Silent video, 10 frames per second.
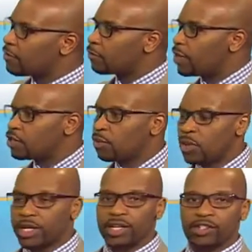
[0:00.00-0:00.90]
that freeze
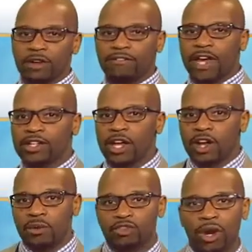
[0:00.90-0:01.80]
warning is in effect.
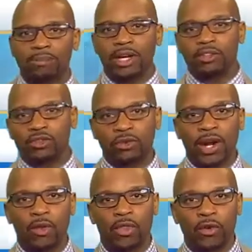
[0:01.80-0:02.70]
will drop down to
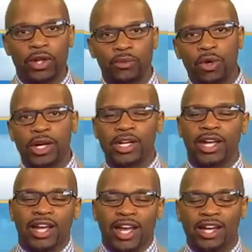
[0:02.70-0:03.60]
around 31
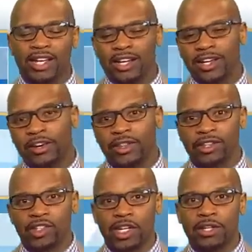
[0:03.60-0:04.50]
uh, here
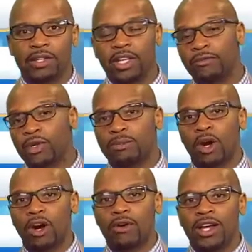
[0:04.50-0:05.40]
in the city. And then for
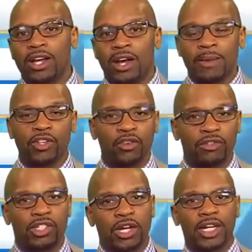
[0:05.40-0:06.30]
tomorrow, a
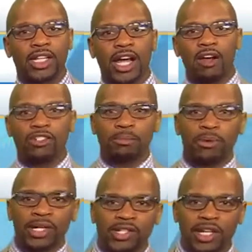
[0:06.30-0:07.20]
mixture of sun and clouds,
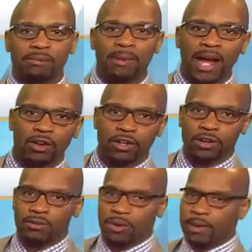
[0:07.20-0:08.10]
breezy and
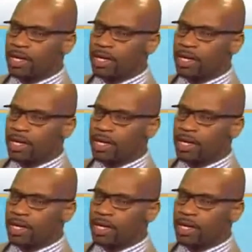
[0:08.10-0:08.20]
milder, will